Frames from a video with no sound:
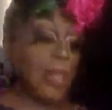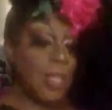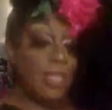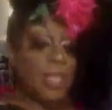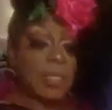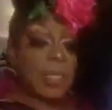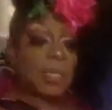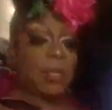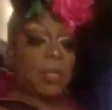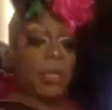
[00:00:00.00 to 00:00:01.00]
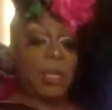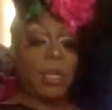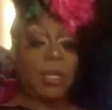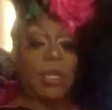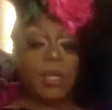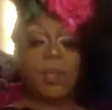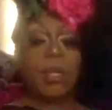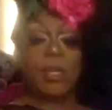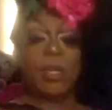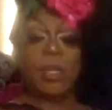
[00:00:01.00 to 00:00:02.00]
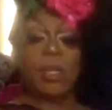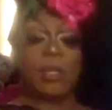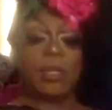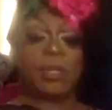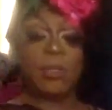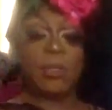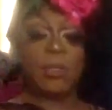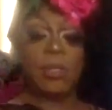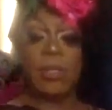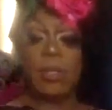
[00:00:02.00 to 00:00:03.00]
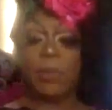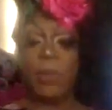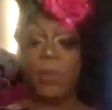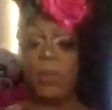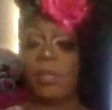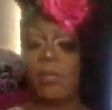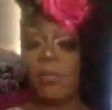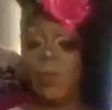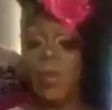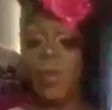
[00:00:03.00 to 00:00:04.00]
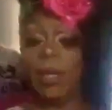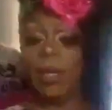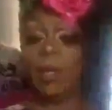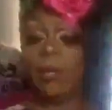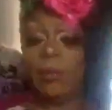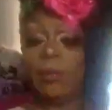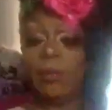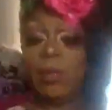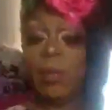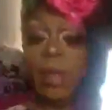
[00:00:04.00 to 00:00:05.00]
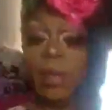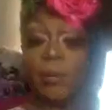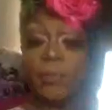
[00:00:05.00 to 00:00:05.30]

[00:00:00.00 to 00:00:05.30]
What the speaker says: Let's see if I get this in a weird way. Okay.